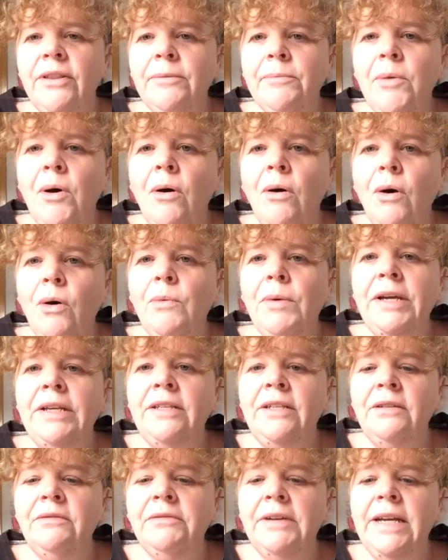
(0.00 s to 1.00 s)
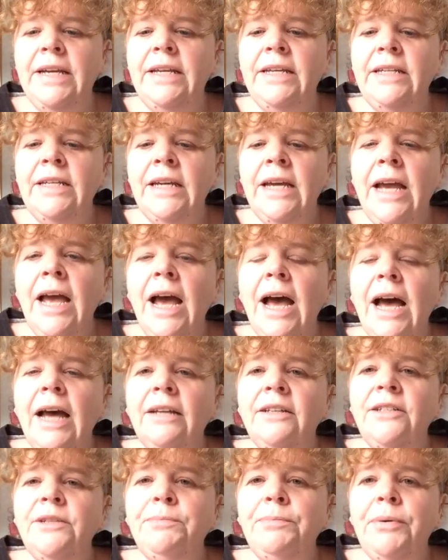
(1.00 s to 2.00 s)
on them always to read.
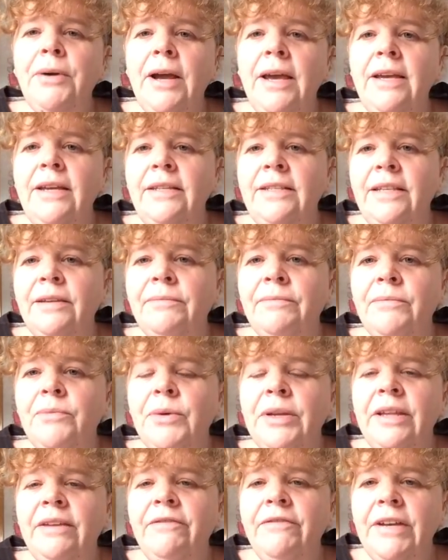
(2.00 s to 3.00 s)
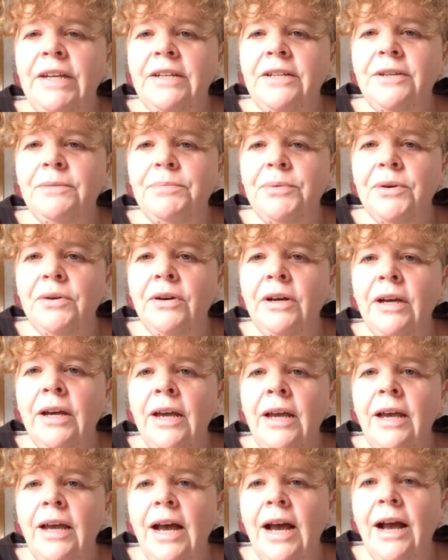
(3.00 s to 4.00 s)
And praise them when they finish a book.
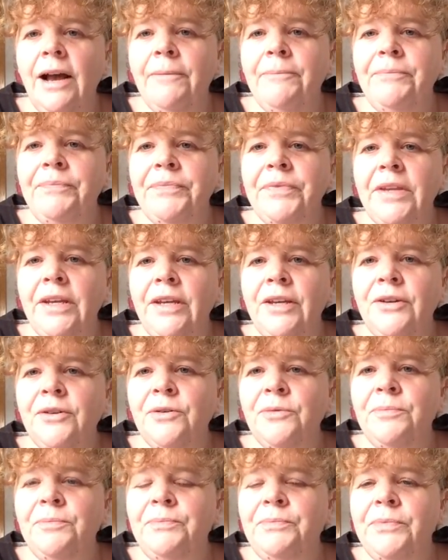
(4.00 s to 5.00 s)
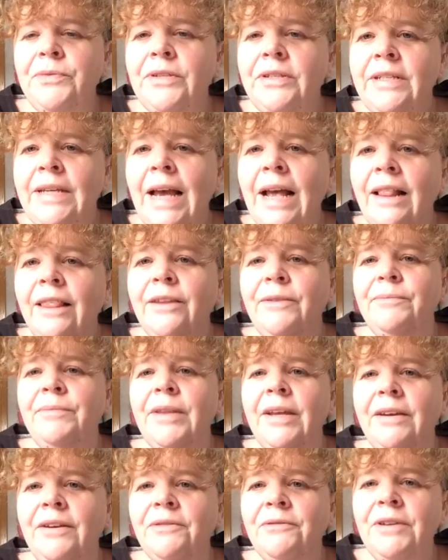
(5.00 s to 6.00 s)
Tell
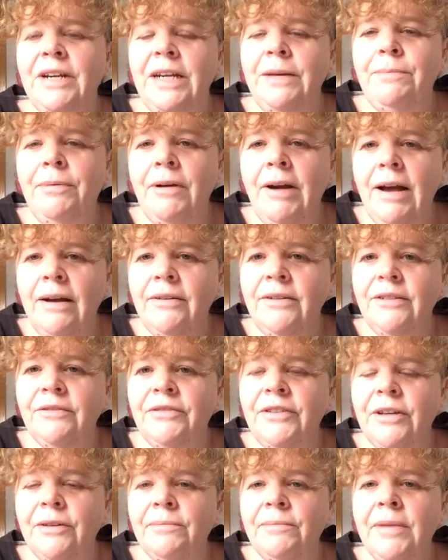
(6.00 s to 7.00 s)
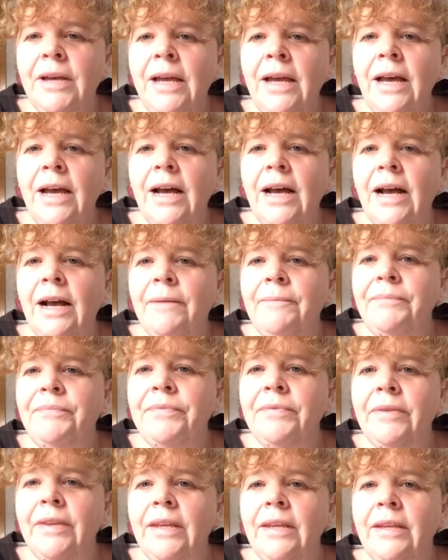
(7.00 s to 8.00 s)
them that you're really proud of them,
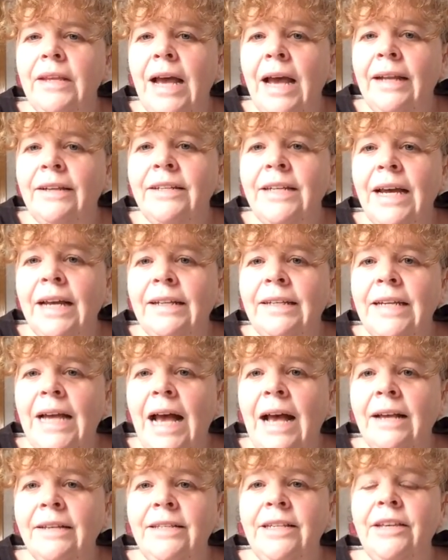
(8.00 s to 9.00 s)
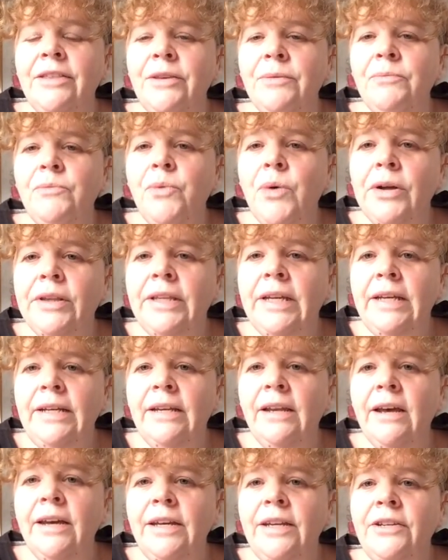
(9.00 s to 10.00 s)
and ask them what
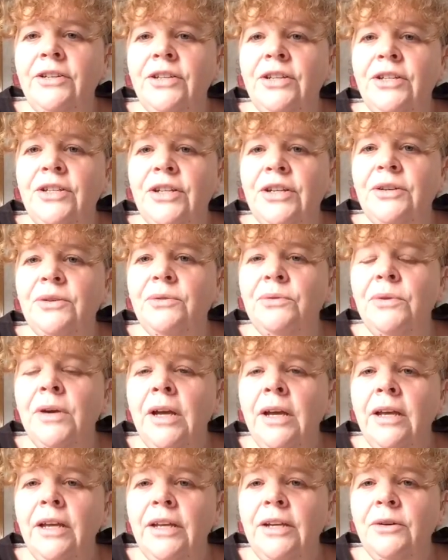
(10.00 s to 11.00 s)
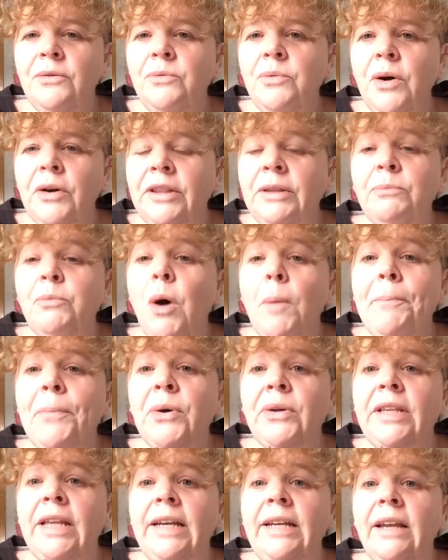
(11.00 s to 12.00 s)
they'd like to do, what
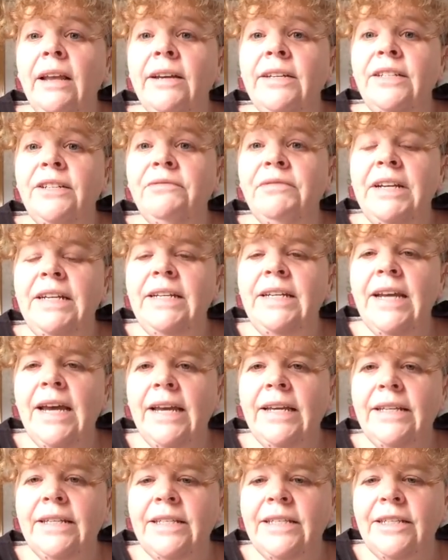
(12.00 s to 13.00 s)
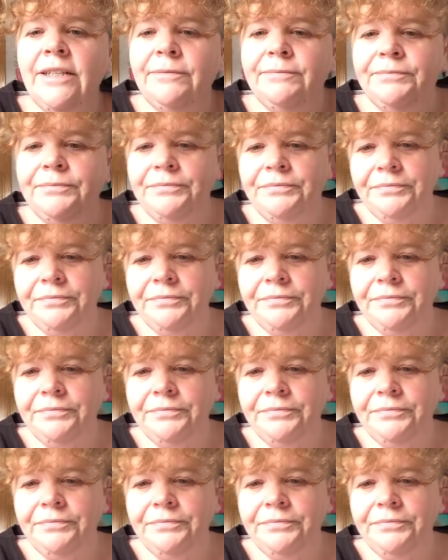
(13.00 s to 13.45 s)
book they'd like to read next.